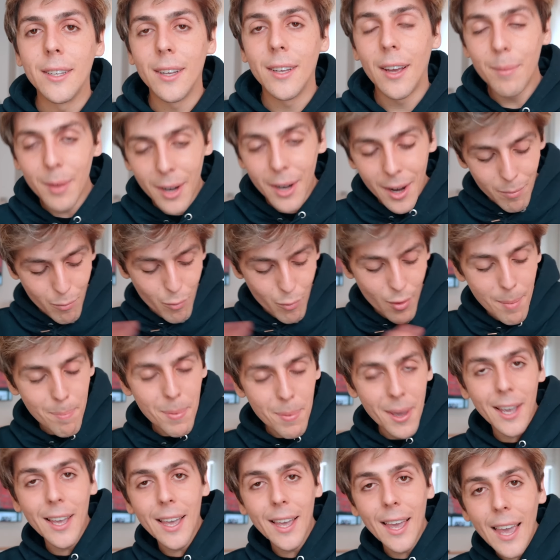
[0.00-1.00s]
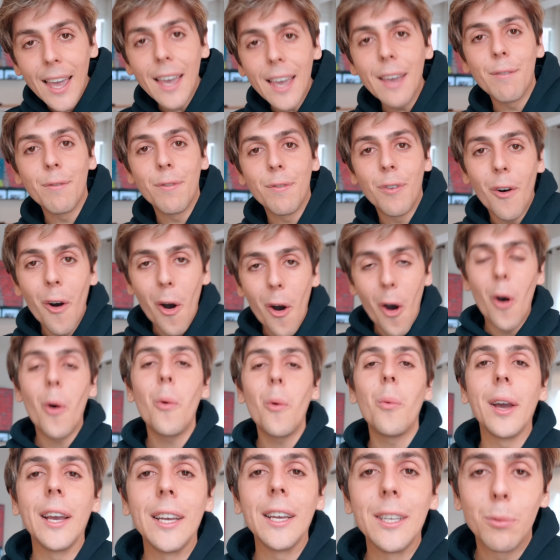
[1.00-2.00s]
I mean, I'm repping Eve
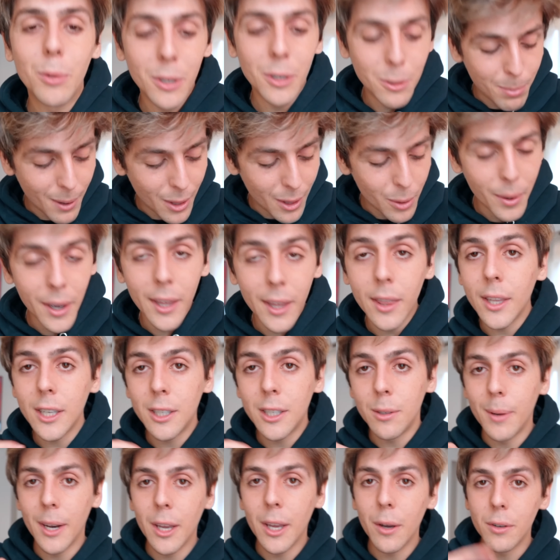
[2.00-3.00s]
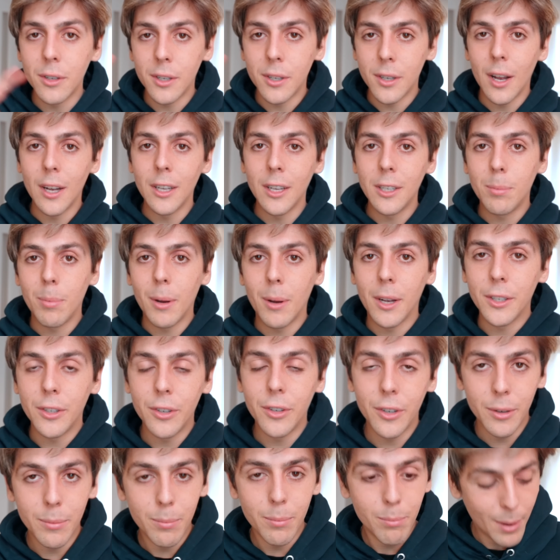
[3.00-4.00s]
always, which by the way, this video is not
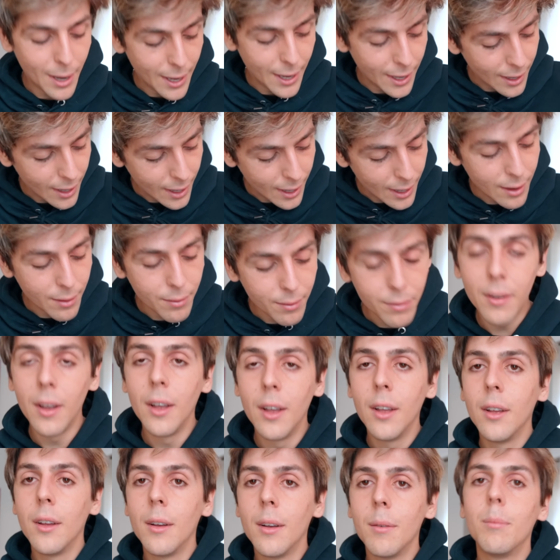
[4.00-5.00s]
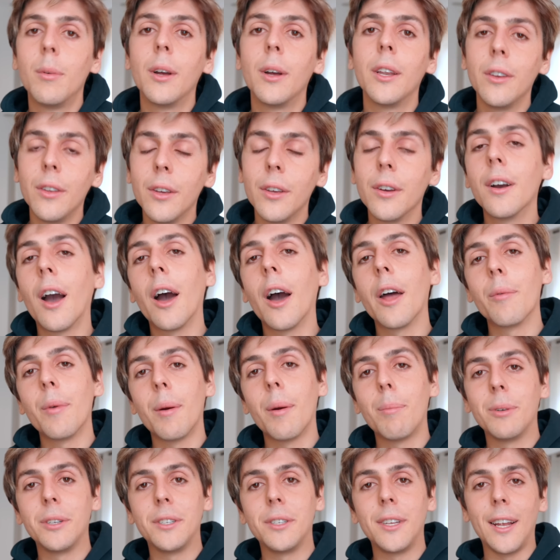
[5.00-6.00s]
sponsored by Eve, but you gotta
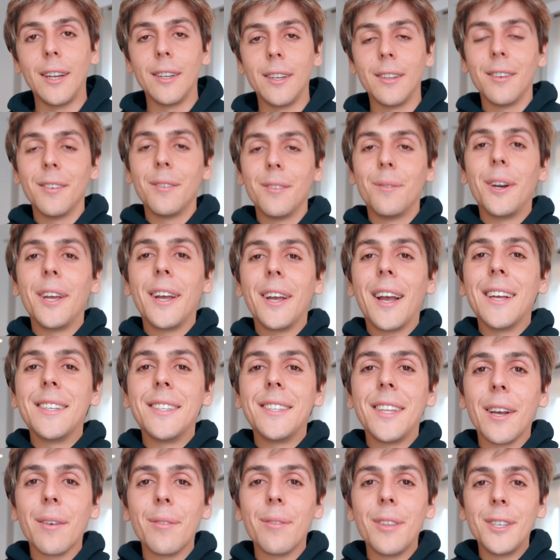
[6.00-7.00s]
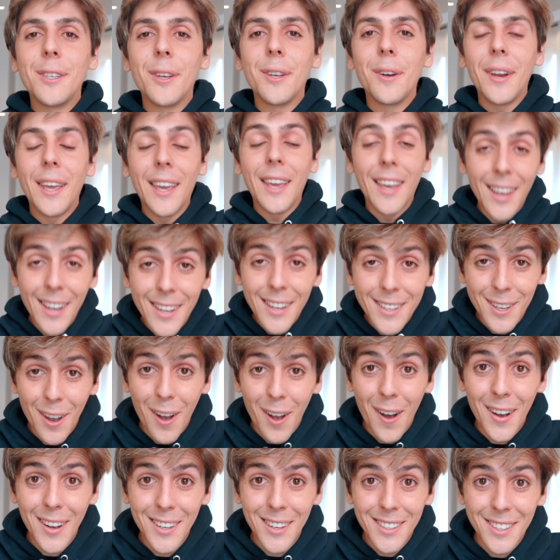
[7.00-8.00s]
represent. What do you guys think of this hoodie? It's
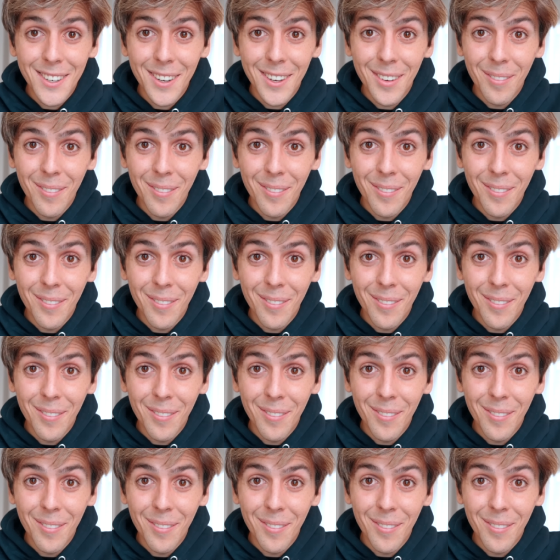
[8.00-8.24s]
awesome.